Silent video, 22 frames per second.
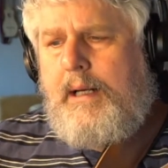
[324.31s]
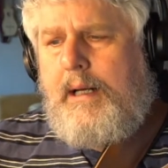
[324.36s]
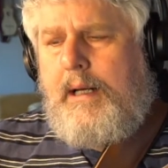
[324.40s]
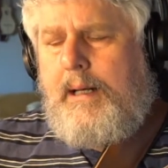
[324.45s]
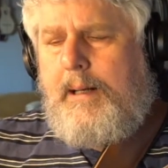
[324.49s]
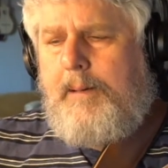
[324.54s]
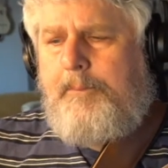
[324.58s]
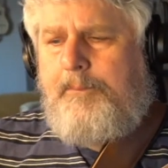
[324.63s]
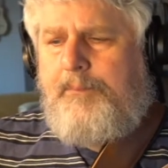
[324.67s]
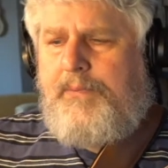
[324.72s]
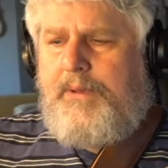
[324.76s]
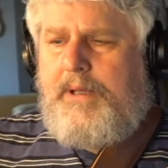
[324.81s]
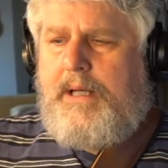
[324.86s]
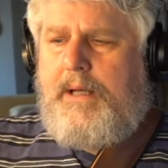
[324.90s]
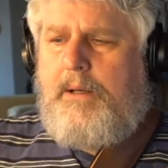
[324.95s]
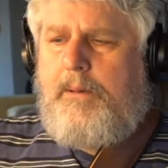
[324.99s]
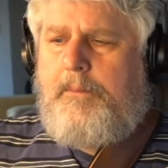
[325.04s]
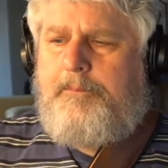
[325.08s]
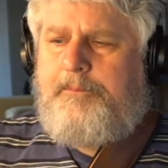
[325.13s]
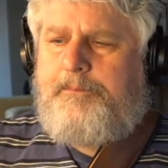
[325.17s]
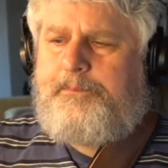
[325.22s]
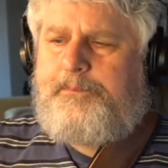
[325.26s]

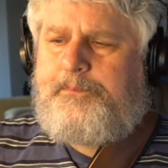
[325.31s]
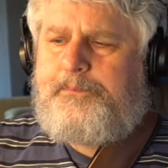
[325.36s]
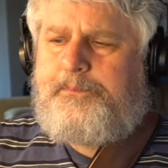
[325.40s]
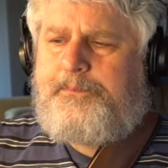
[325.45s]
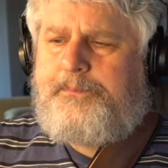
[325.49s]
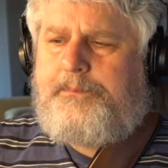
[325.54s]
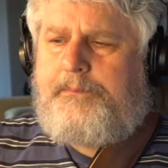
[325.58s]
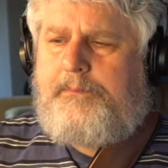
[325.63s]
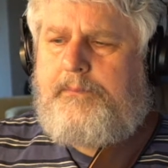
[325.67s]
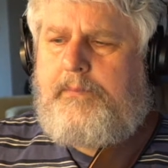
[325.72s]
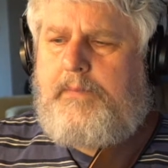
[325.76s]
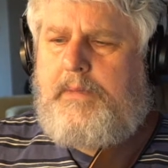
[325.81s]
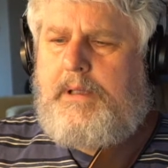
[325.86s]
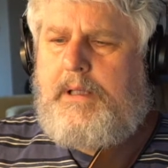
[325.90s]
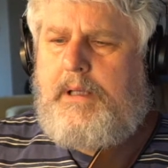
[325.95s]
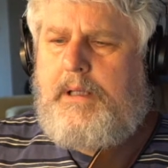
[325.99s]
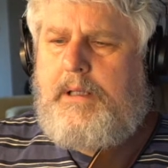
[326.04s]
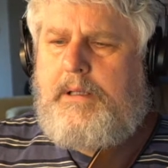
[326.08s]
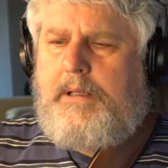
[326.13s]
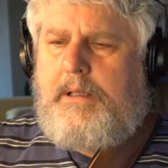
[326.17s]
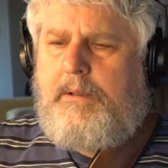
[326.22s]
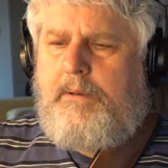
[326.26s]
Now
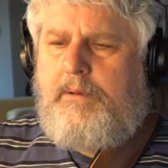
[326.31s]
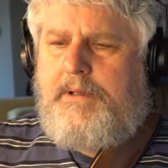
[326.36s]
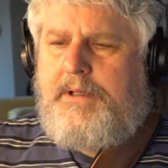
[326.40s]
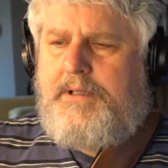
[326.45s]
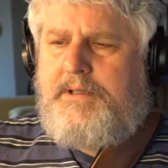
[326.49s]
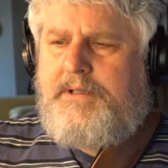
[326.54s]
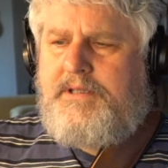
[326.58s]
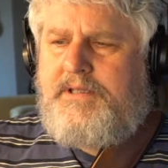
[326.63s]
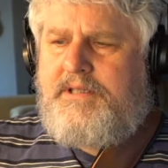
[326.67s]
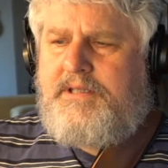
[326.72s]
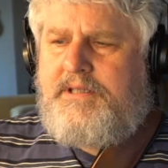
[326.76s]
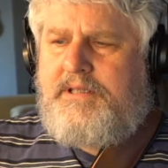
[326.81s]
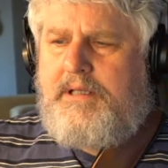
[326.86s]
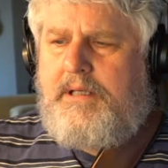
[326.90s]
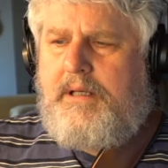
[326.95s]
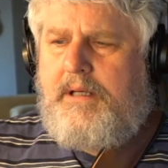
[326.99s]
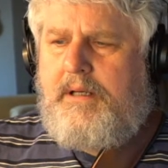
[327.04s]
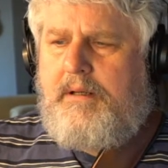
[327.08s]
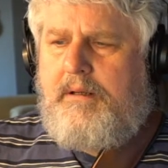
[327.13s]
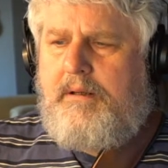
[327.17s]
this